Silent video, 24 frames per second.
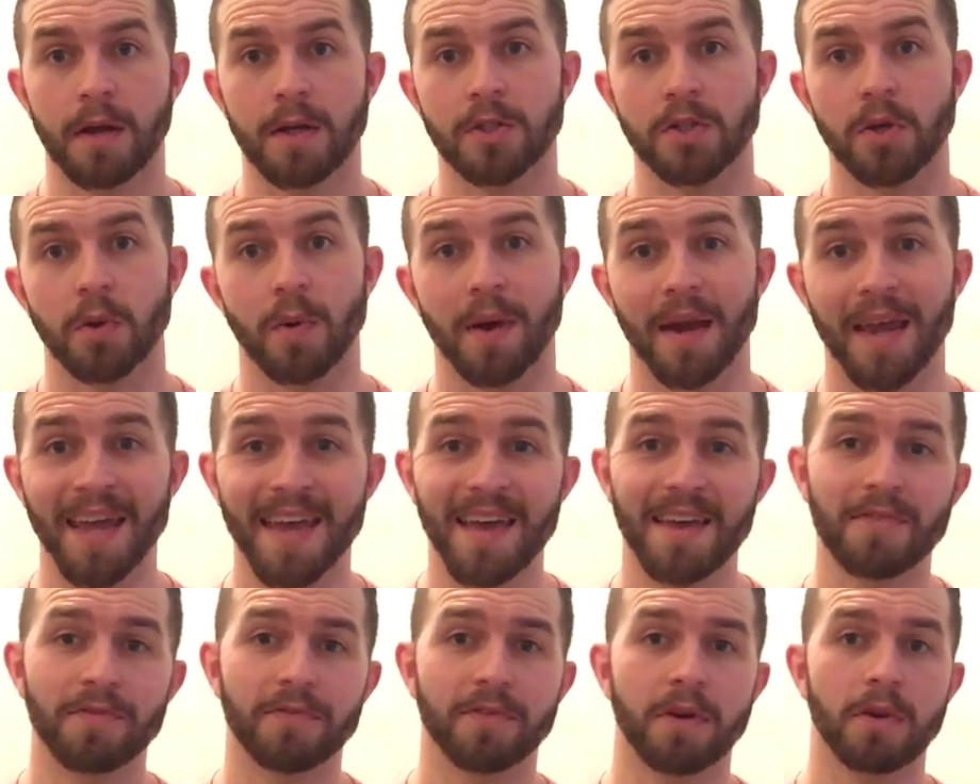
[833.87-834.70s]
So
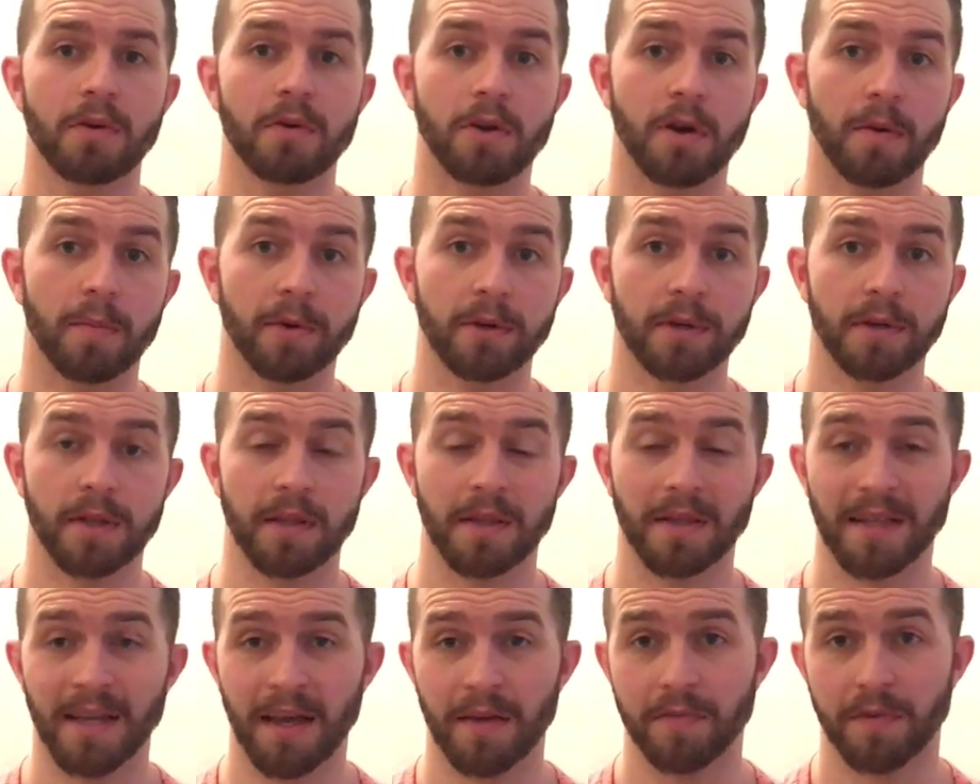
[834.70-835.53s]
if you come under
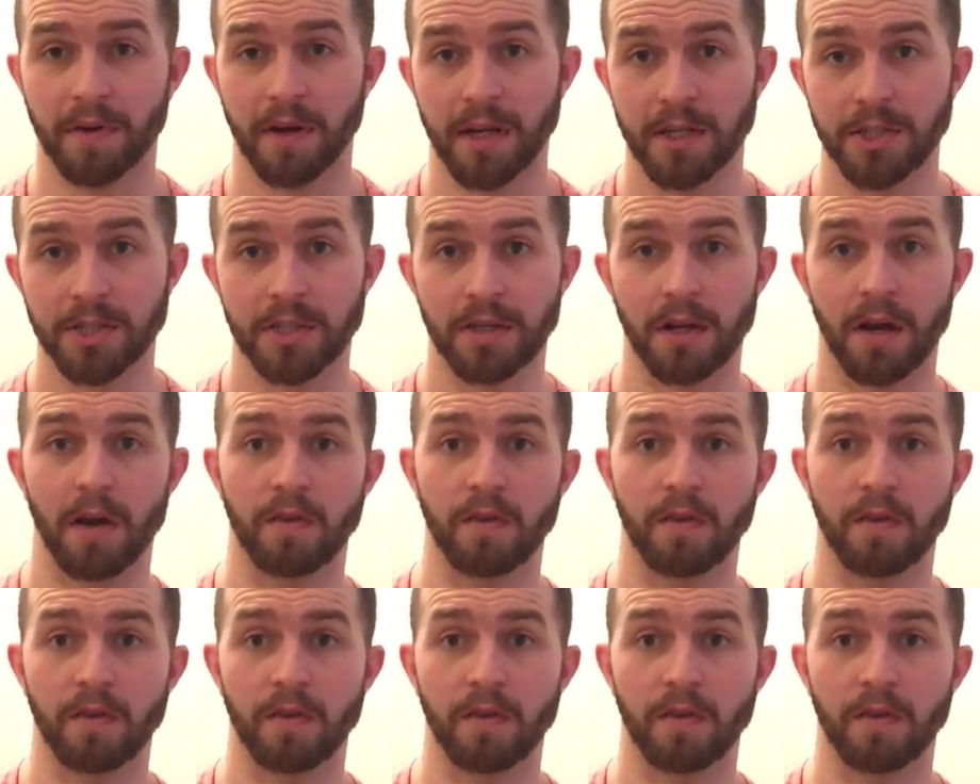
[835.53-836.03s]
the definition